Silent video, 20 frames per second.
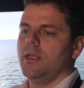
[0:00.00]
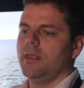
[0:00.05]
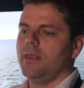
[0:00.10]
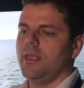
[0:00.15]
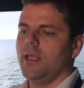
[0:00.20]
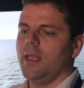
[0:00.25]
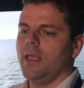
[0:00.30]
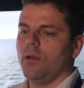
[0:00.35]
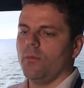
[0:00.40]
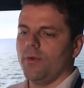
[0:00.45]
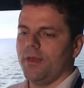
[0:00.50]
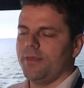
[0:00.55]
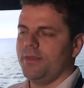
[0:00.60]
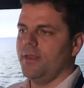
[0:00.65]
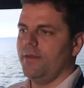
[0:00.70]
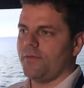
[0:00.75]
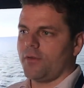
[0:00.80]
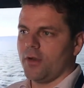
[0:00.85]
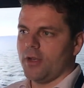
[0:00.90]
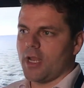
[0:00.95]
dealing with
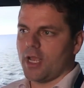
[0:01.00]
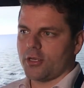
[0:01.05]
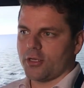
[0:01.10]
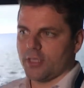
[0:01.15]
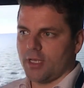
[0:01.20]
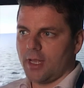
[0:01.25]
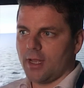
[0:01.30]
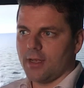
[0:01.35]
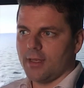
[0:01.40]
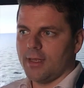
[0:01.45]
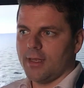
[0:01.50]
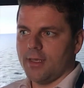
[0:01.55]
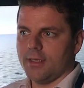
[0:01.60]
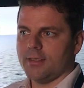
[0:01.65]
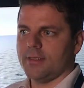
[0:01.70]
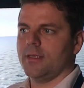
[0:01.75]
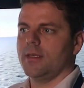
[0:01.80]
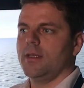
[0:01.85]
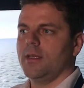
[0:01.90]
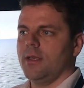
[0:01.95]
different
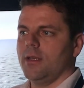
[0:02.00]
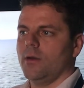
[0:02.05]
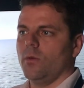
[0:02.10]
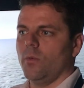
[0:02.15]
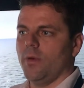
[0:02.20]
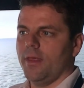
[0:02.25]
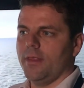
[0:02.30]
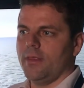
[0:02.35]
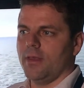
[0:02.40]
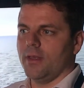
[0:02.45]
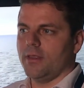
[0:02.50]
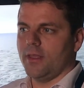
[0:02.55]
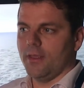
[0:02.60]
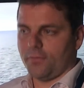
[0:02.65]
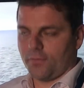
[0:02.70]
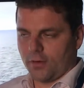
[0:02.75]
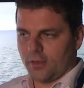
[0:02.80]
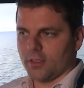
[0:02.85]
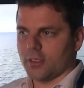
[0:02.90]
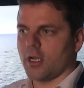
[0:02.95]
nationalities, with
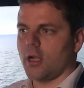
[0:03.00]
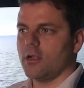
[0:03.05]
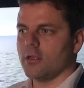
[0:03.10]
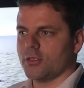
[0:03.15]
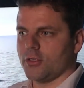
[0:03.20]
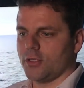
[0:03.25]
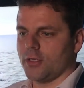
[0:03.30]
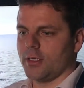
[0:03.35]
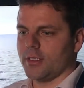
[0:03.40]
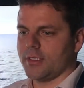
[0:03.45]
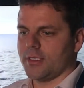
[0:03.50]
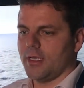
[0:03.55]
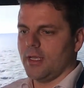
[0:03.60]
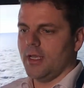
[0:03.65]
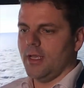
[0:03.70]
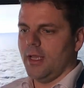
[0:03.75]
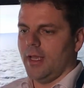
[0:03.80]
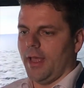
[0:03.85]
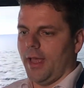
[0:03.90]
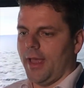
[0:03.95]
different cultures,
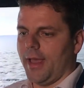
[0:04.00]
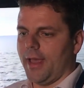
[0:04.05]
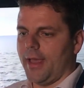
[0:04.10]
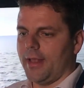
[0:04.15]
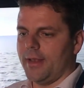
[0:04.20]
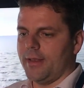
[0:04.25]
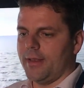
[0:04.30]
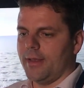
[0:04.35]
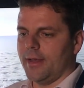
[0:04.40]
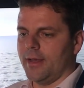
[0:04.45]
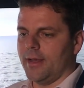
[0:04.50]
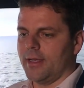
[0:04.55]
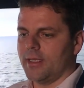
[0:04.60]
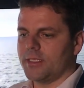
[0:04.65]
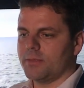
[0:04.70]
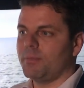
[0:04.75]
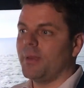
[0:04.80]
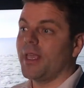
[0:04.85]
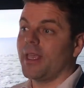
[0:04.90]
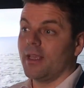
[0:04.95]
and
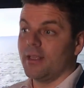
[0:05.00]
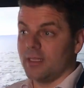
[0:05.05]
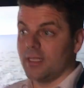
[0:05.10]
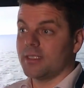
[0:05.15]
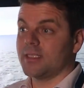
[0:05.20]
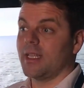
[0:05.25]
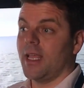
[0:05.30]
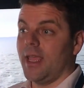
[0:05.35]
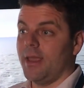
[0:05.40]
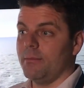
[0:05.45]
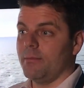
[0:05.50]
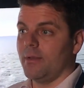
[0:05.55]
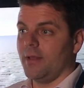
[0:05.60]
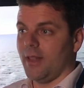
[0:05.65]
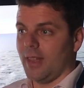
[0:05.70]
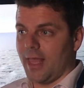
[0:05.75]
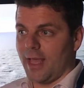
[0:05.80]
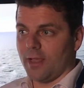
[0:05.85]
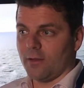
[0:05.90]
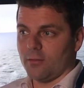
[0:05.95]
speaking the
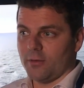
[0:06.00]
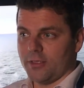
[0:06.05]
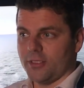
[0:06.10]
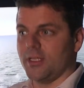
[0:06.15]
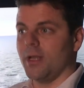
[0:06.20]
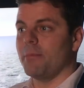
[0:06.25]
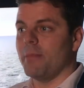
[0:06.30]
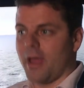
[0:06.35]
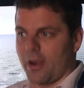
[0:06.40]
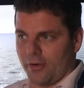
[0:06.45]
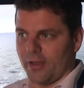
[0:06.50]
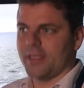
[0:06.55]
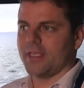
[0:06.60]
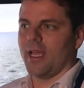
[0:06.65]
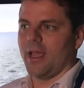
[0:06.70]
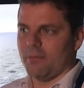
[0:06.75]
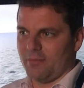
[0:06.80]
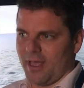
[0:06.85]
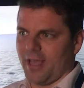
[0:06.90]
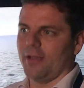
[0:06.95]
same language, the
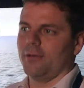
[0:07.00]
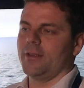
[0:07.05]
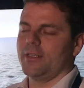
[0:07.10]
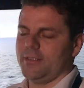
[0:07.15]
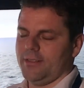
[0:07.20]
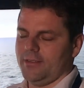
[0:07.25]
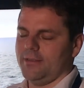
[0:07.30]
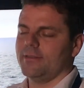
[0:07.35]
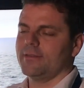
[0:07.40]
maritime language.